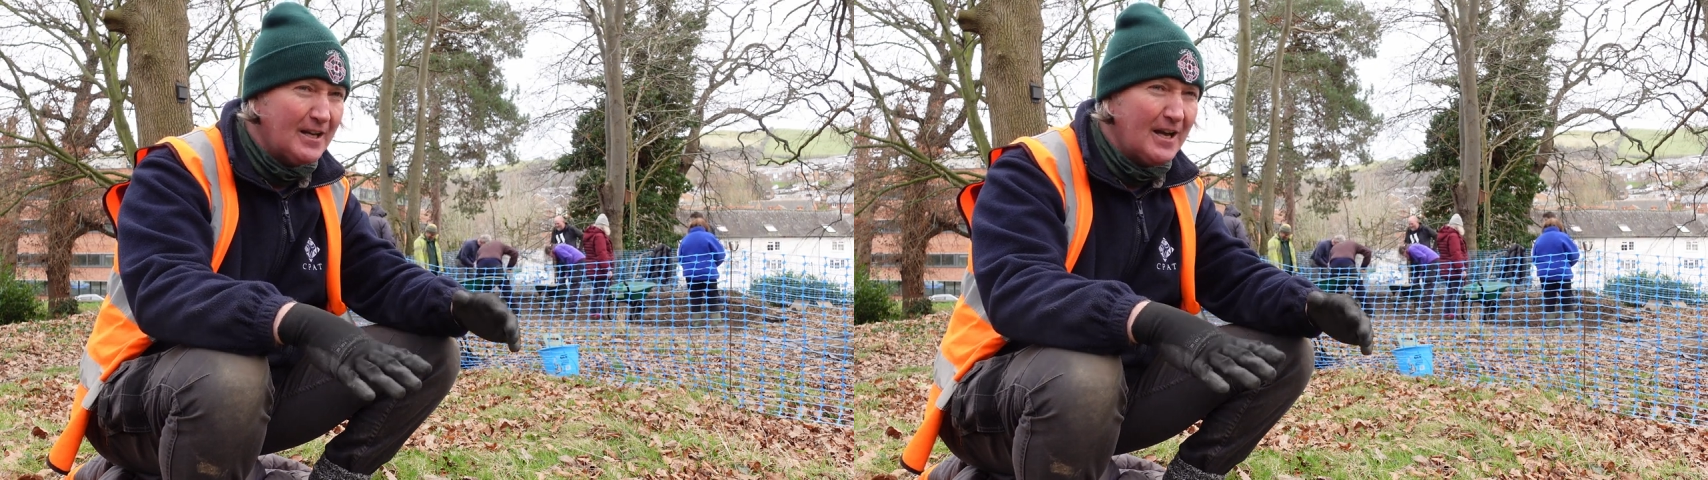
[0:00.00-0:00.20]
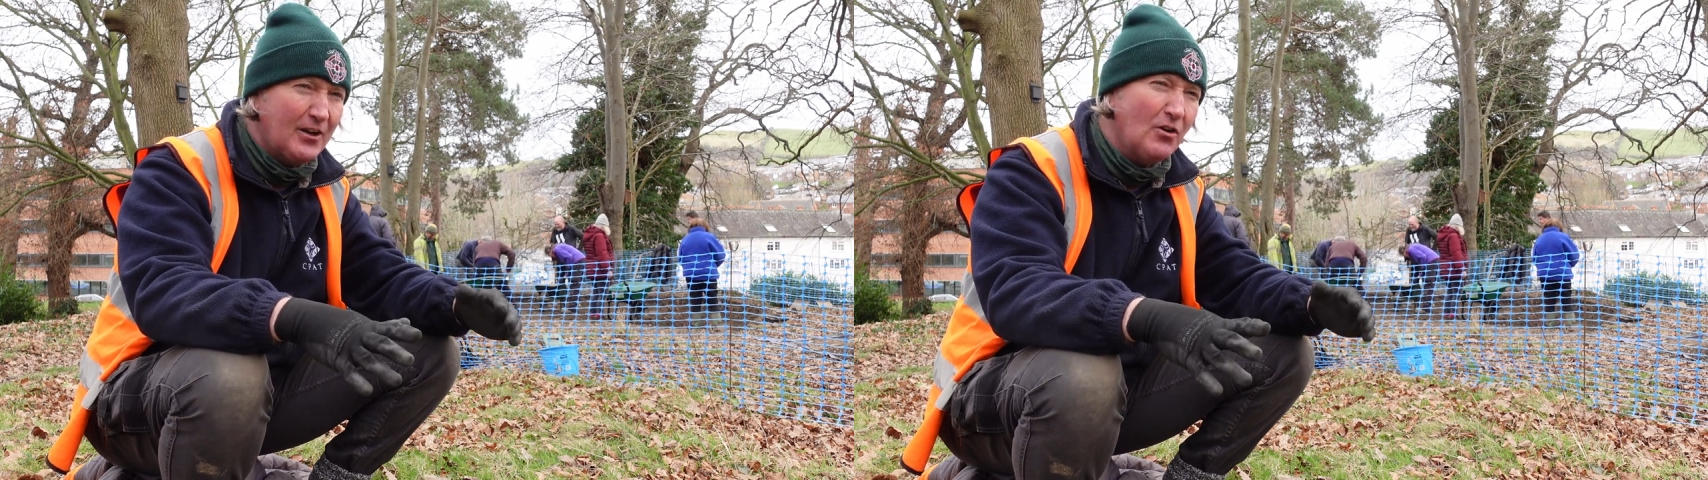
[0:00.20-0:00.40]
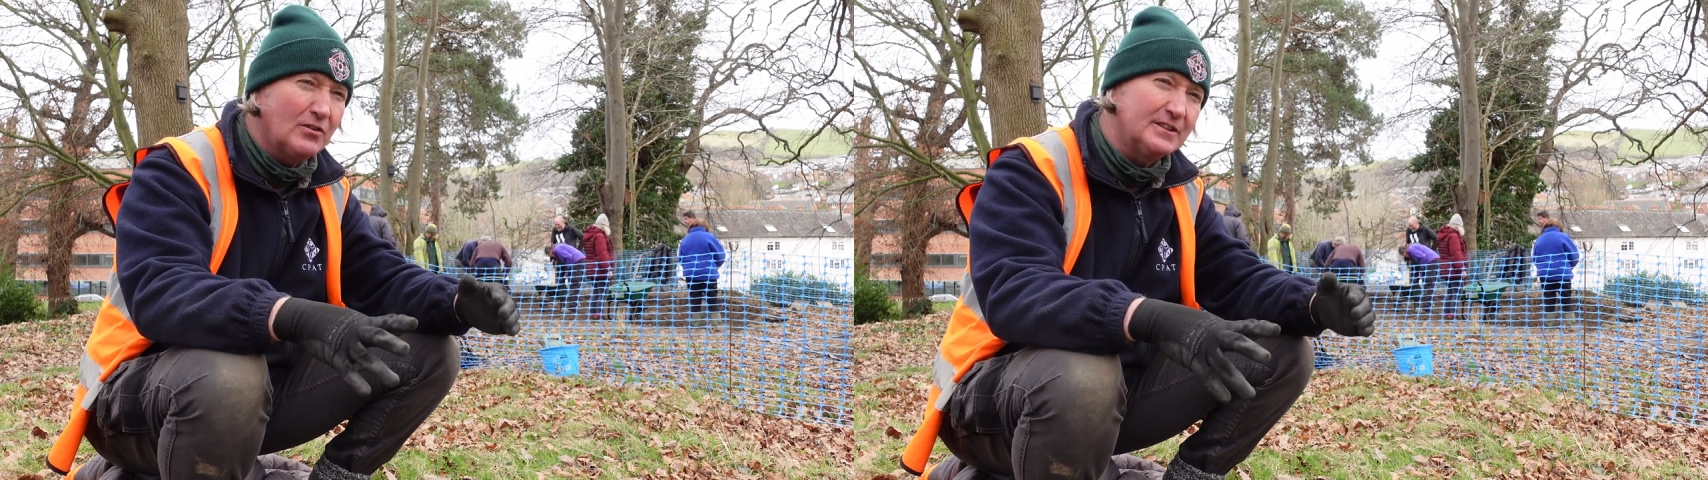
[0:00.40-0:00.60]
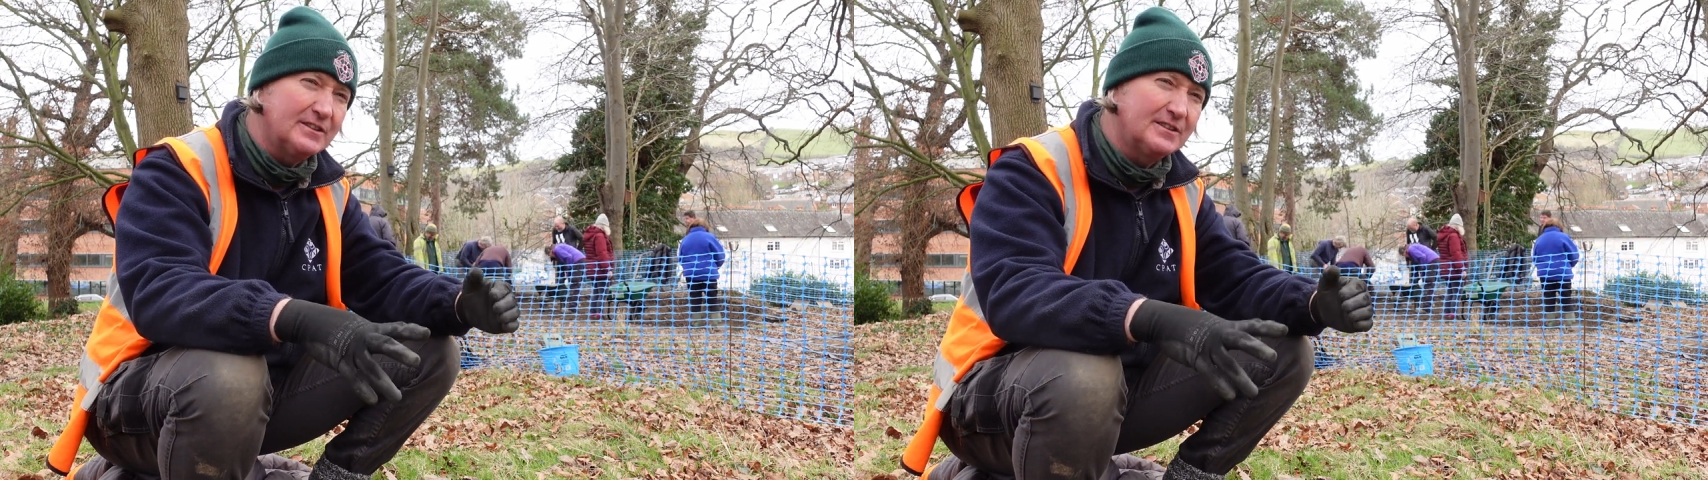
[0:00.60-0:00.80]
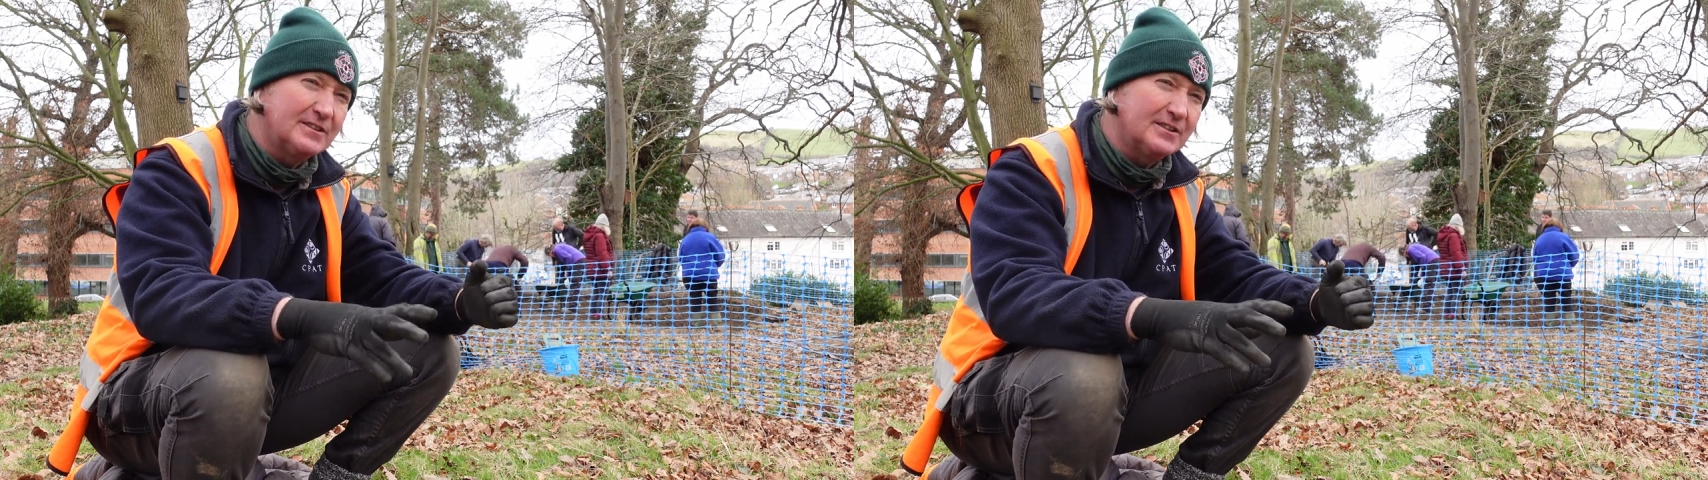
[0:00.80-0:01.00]

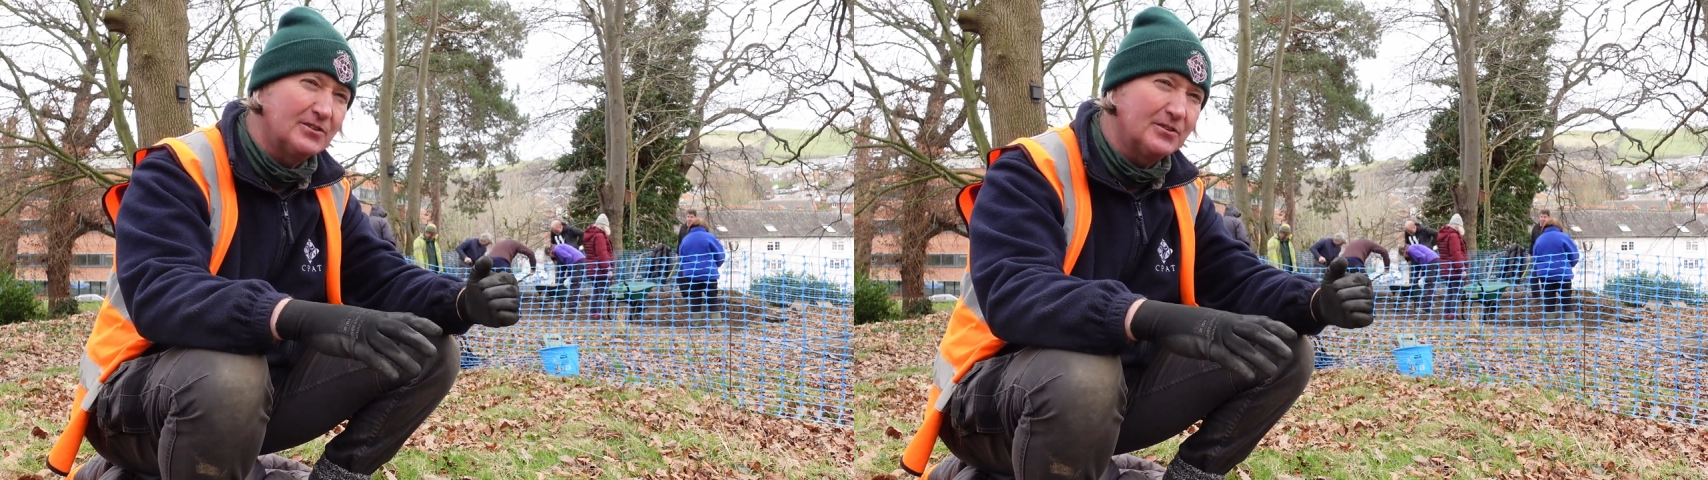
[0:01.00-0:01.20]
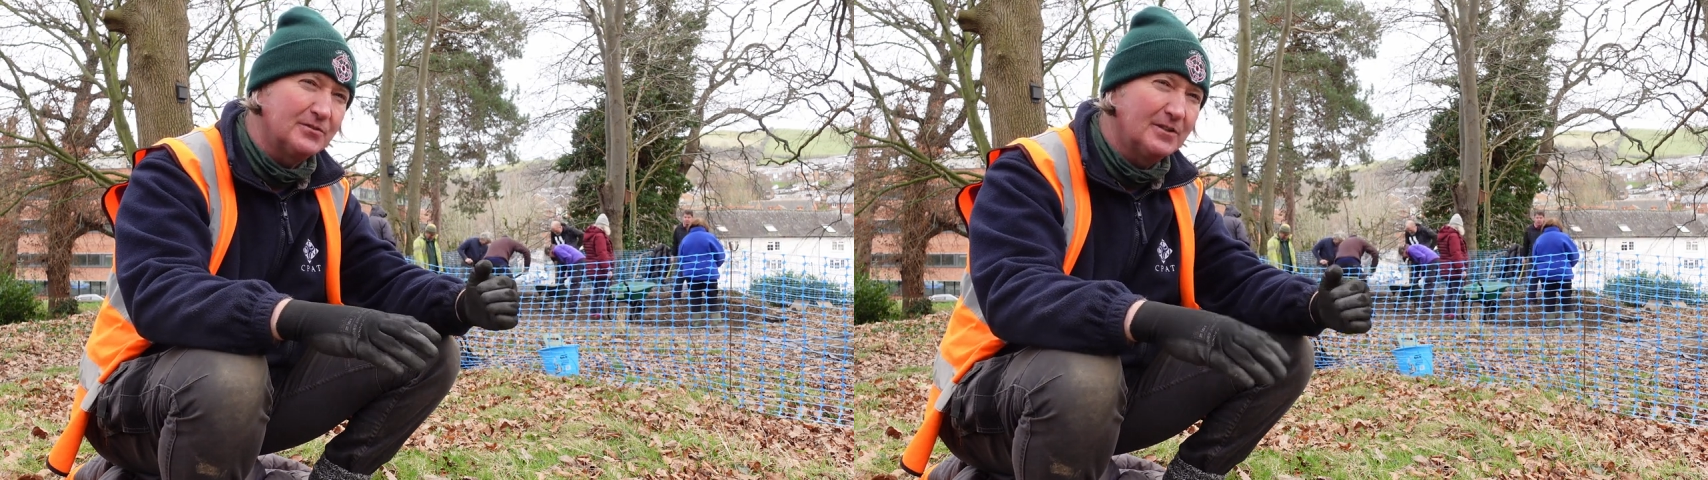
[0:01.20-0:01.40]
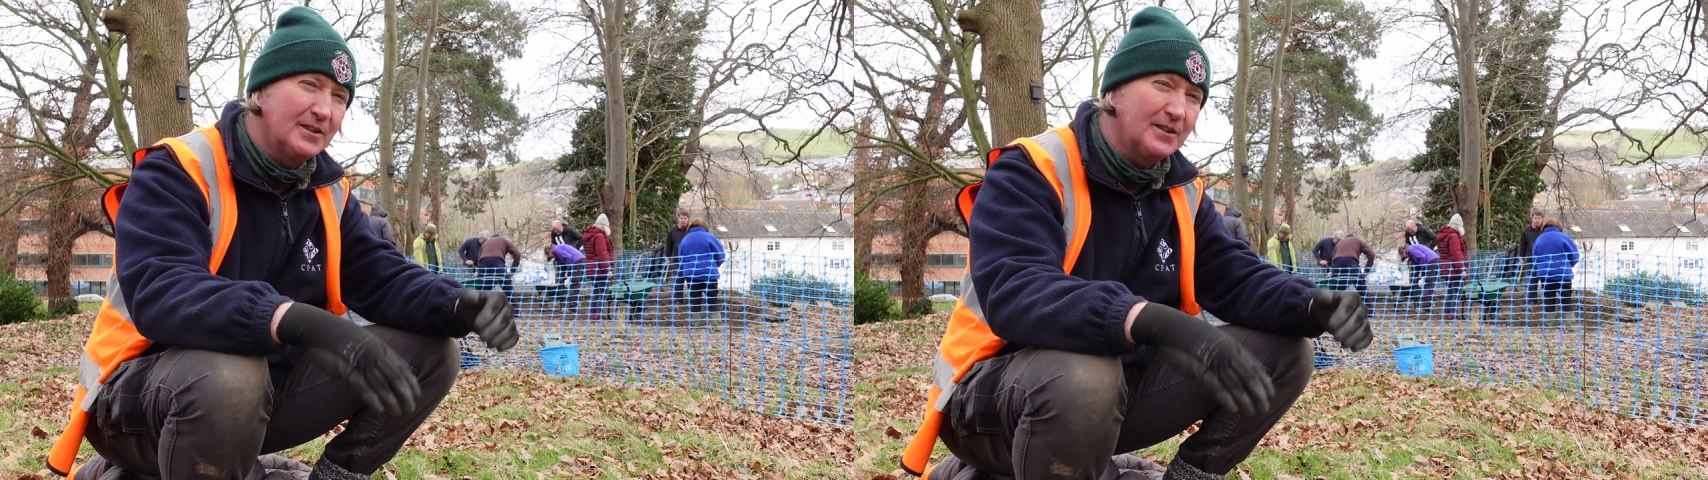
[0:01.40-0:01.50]
archaeologists to sort of